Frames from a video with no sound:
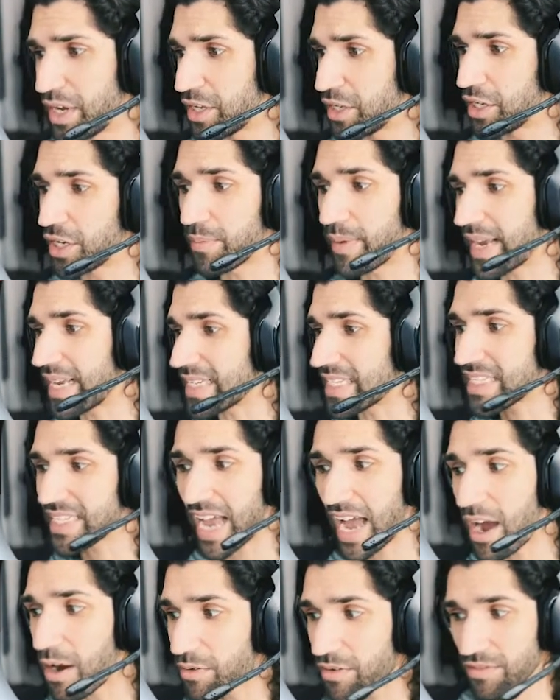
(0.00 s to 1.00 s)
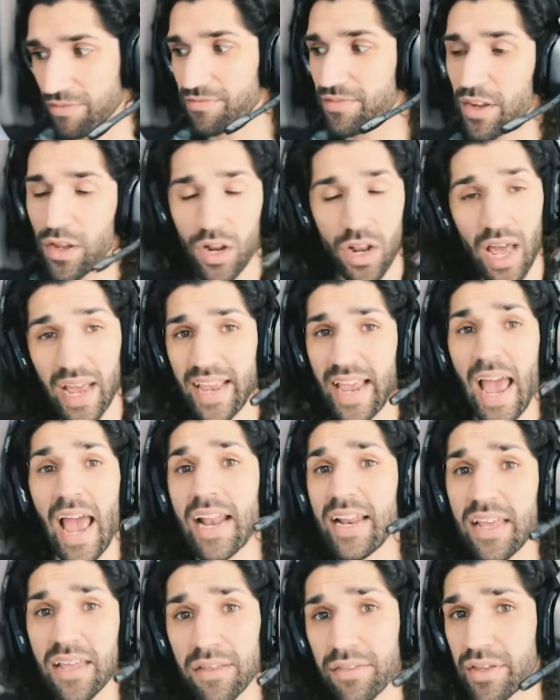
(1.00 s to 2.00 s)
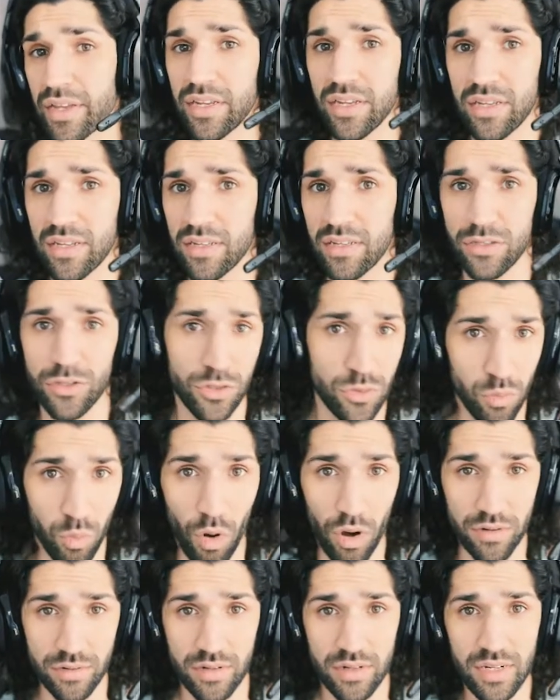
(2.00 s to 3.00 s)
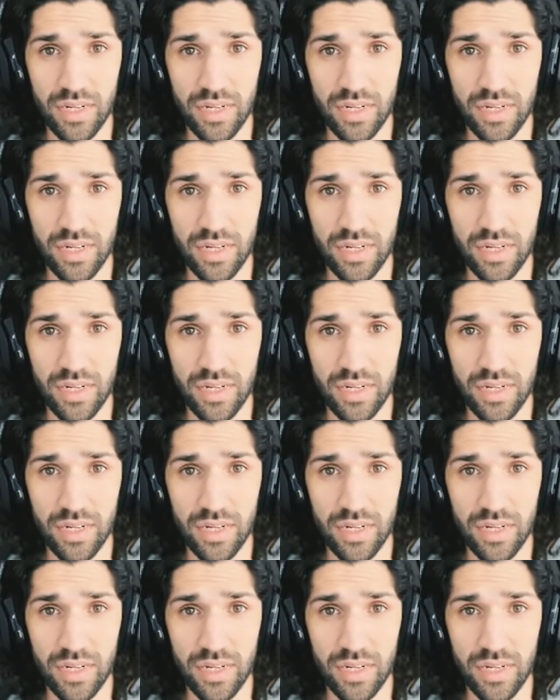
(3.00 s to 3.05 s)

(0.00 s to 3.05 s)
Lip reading: You can make it sound and feel like anything you want,